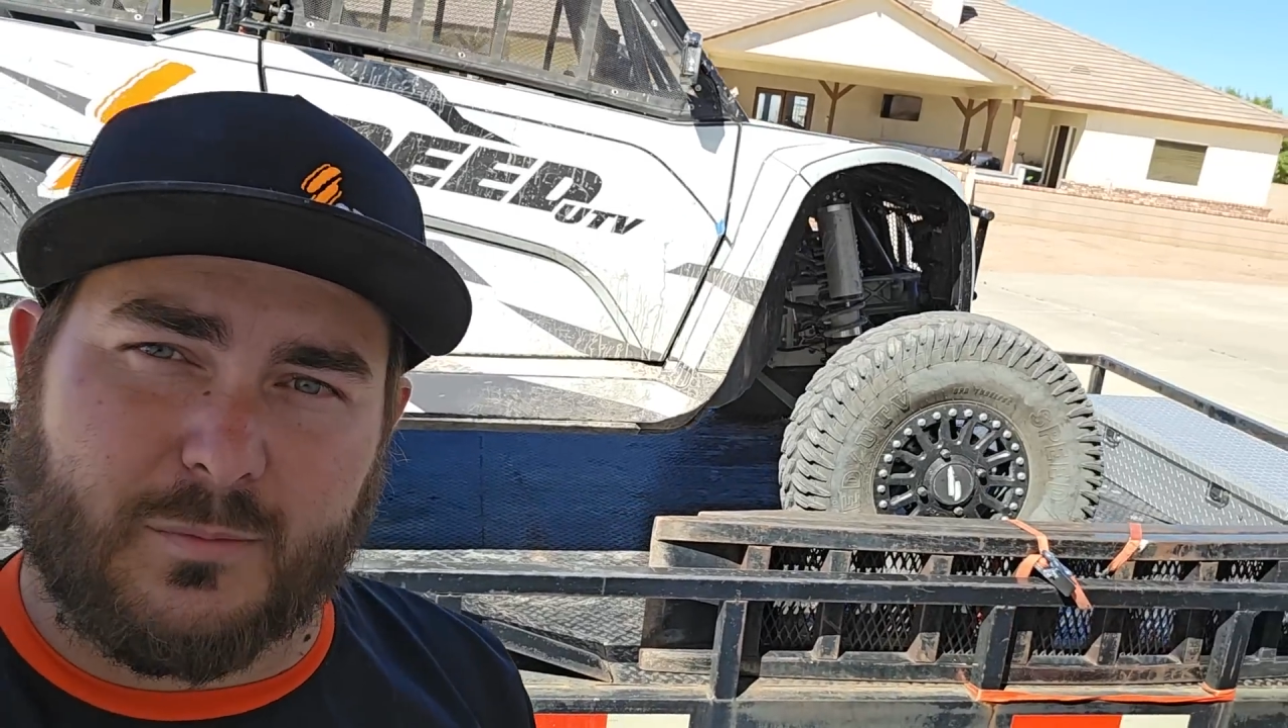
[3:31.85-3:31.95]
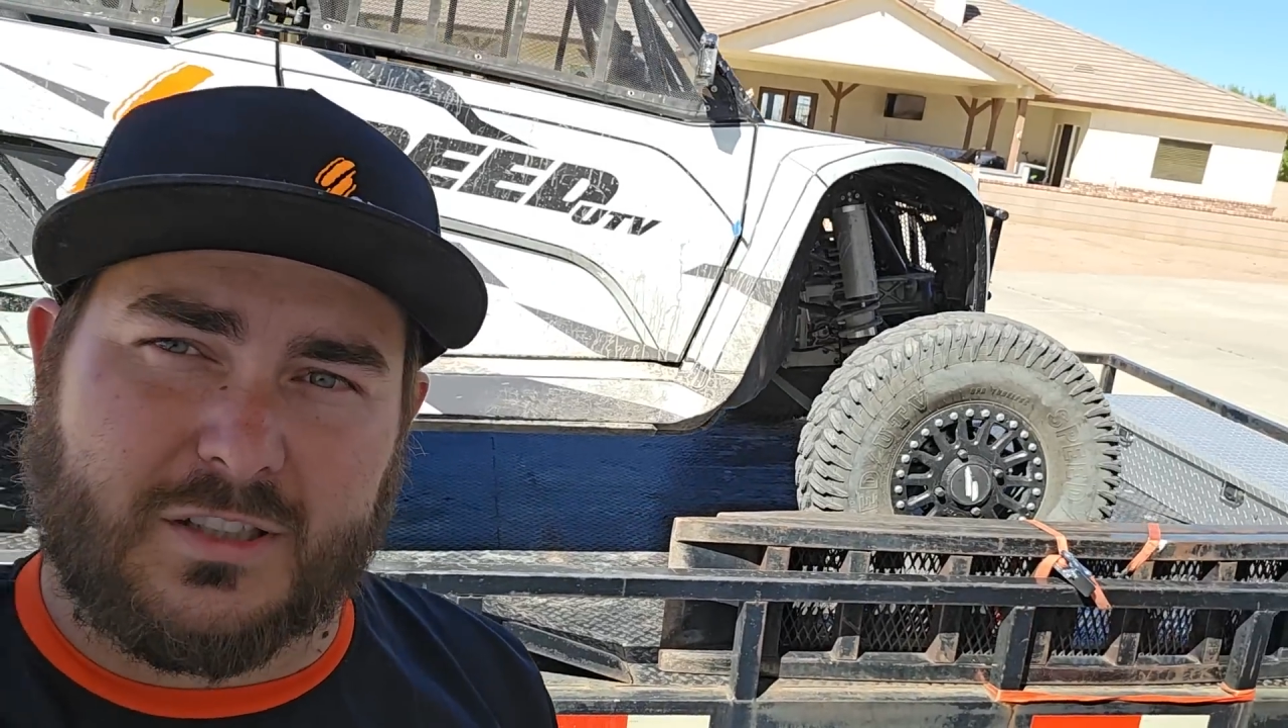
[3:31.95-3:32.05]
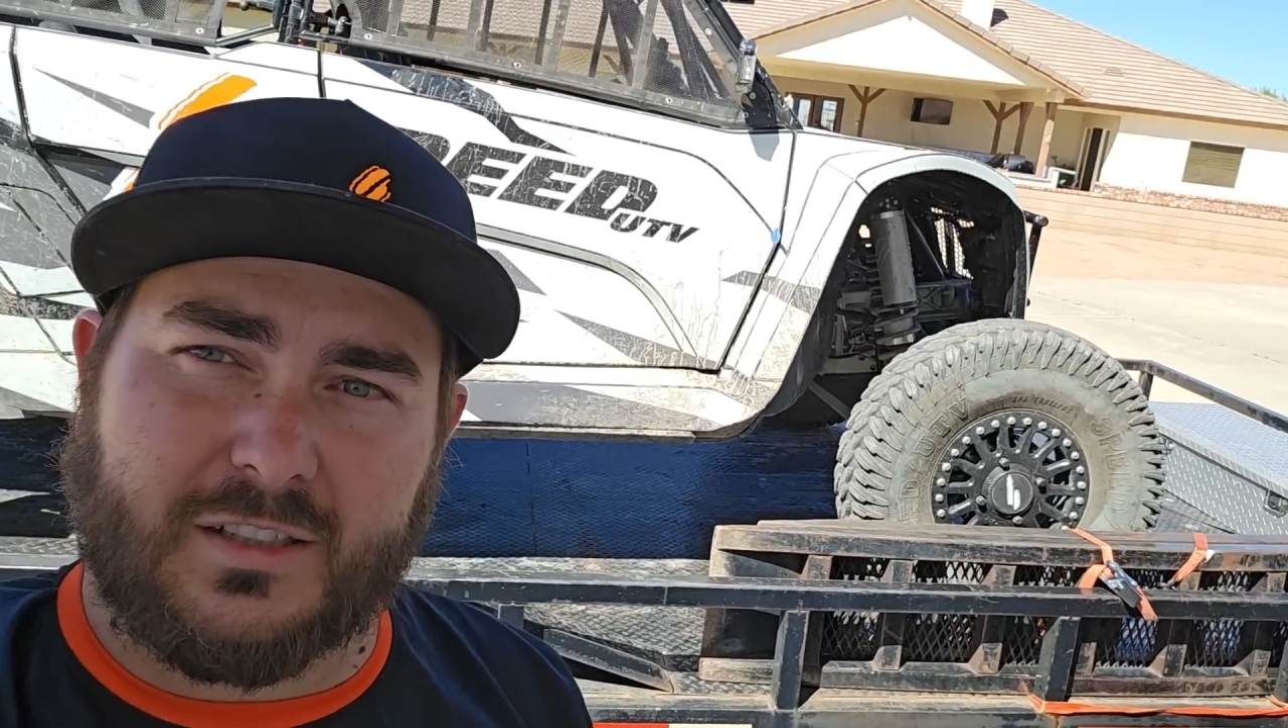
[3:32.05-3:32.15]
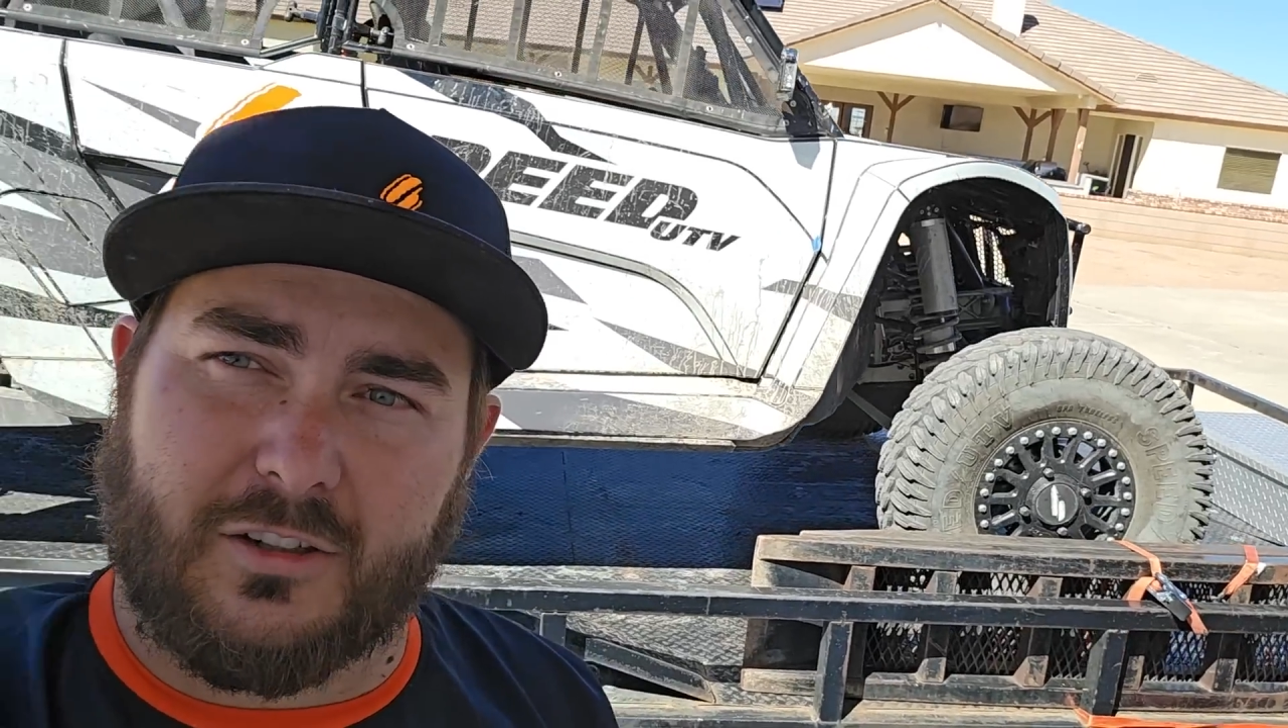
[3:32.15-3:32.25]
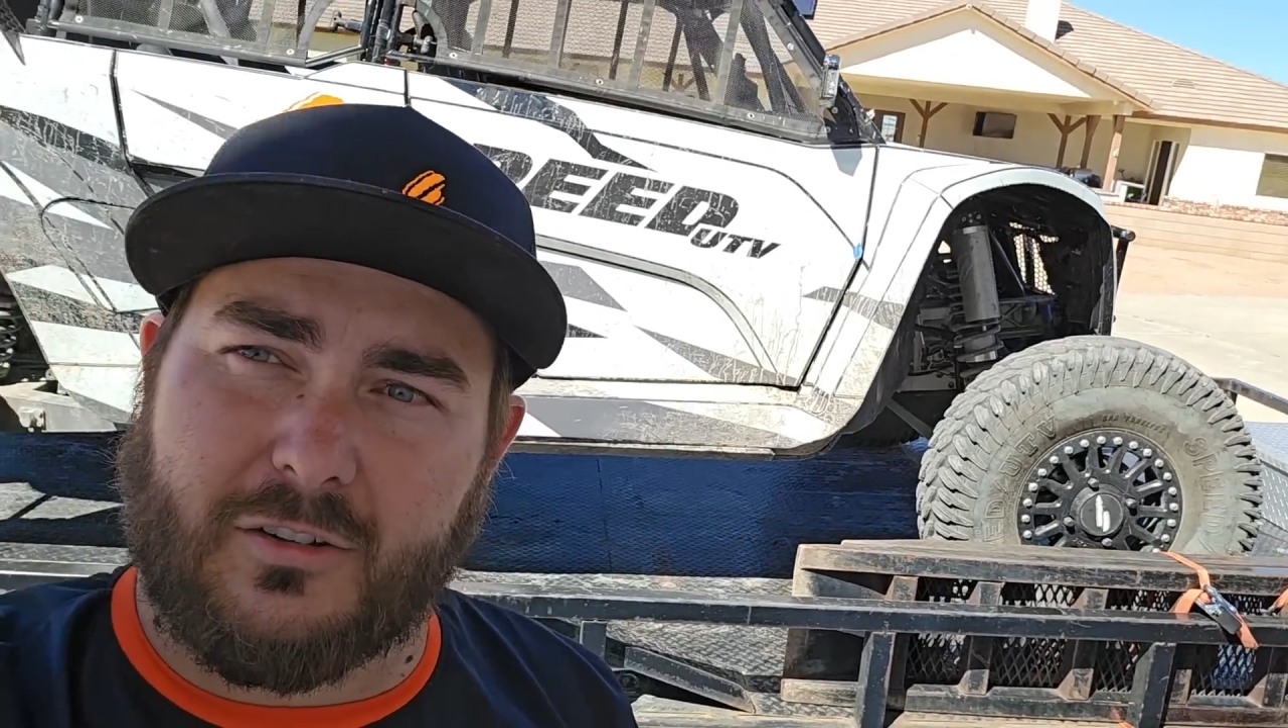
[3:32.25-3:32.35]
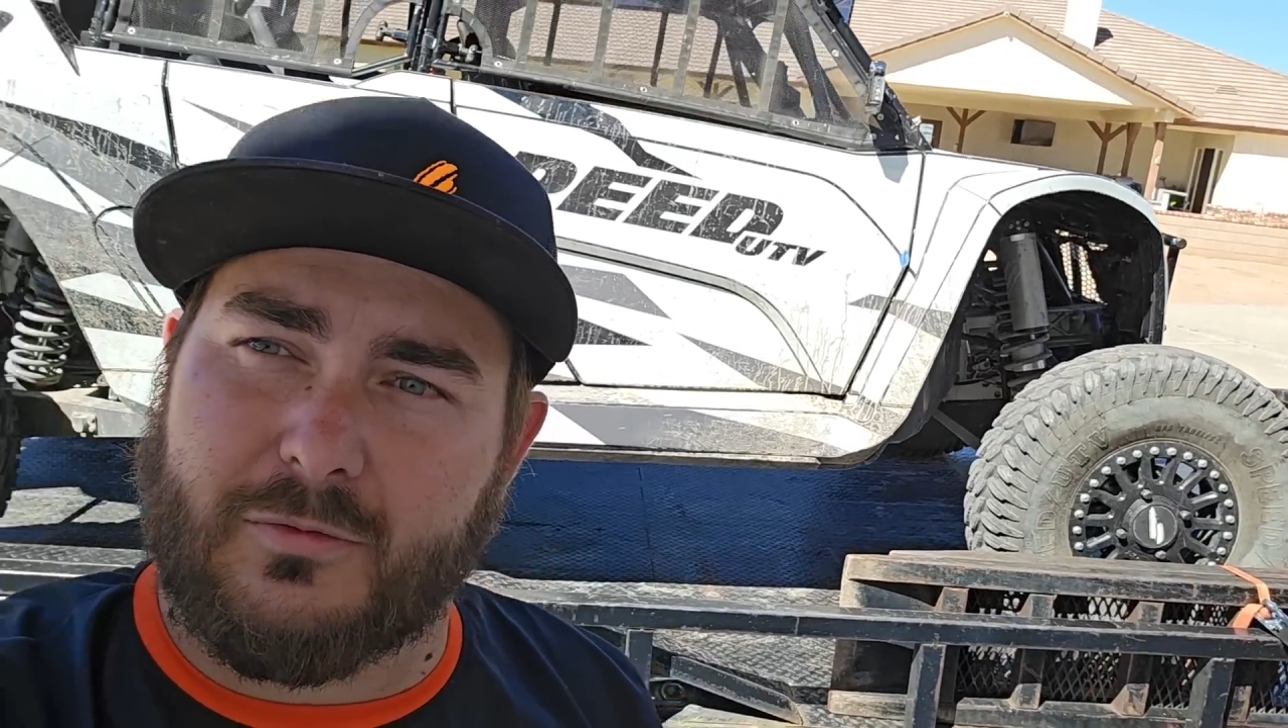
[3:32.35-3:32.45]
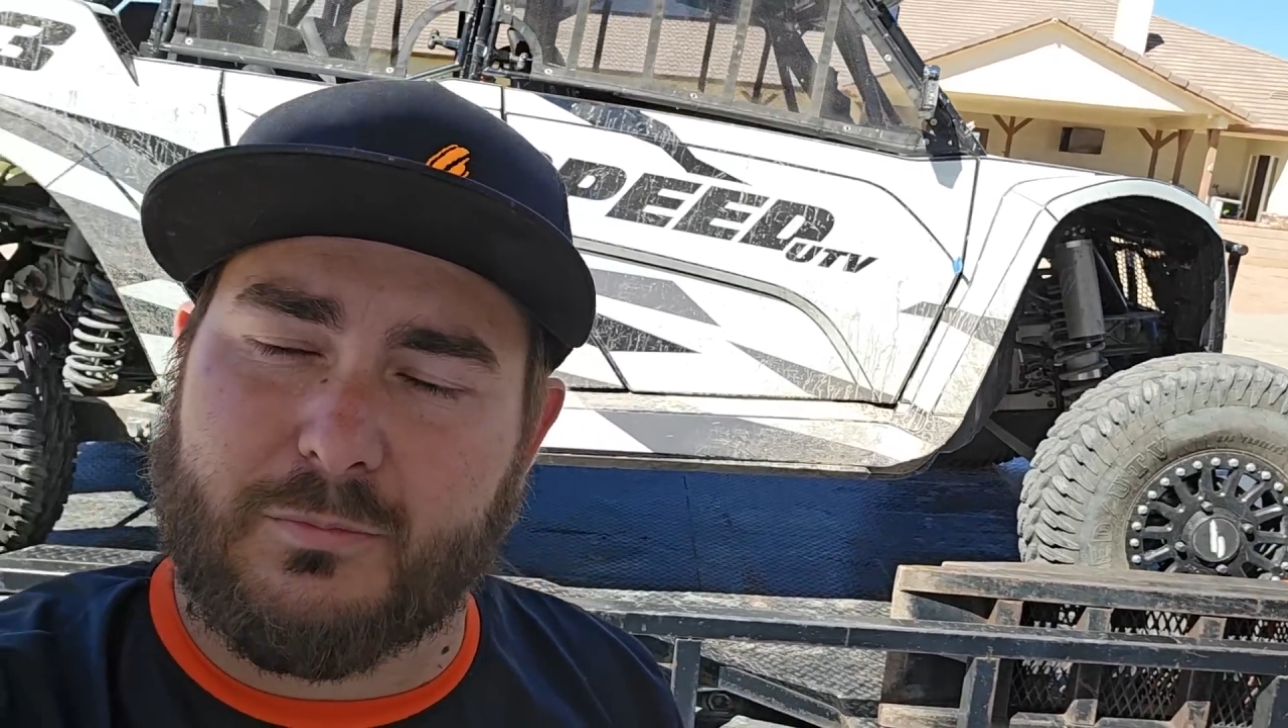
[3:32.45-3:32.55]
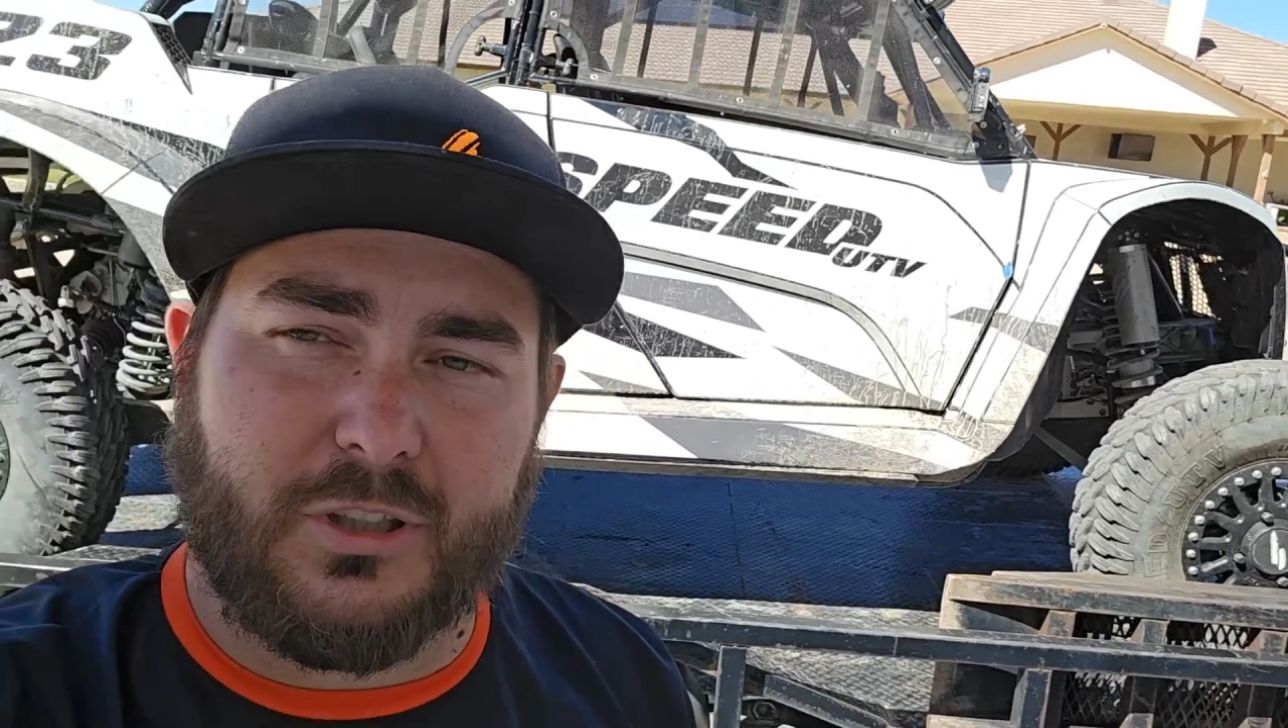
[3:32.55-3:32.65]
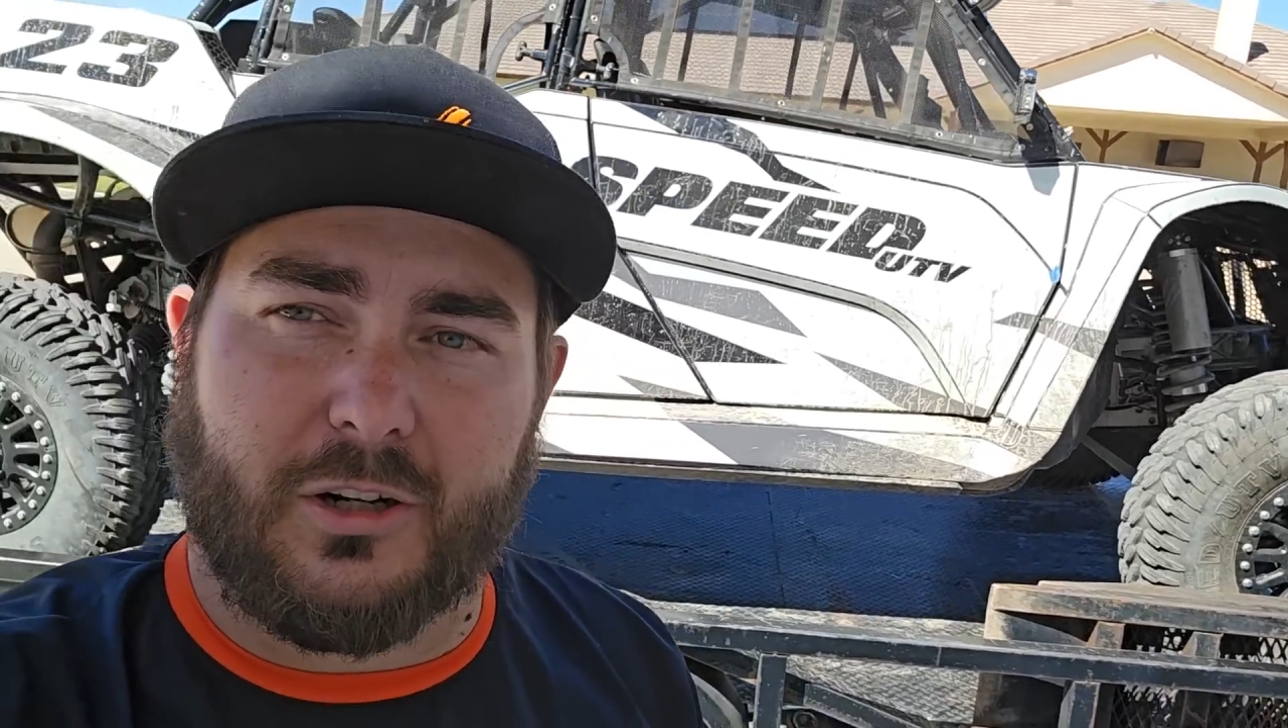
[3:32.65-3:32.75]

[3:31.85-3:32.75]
I'm still,